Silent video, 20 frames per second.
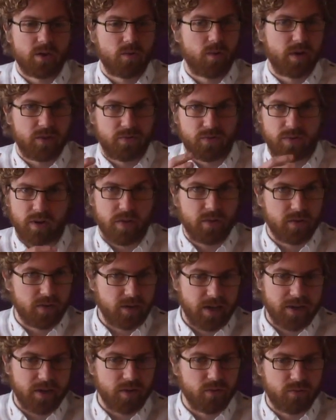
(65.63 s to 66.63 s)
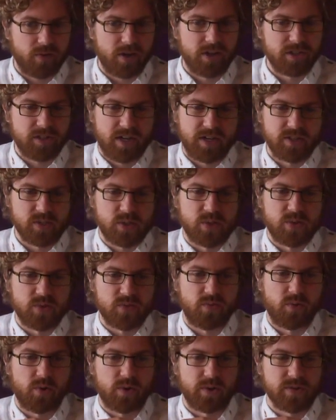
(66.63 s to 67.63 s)
quite a few other LEGO franchises,
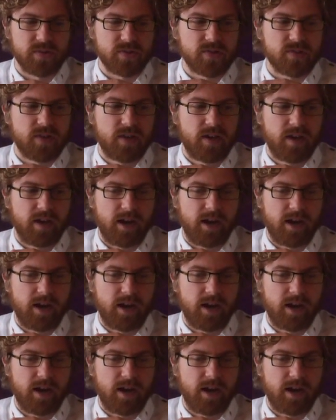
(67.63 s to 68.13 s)
of course,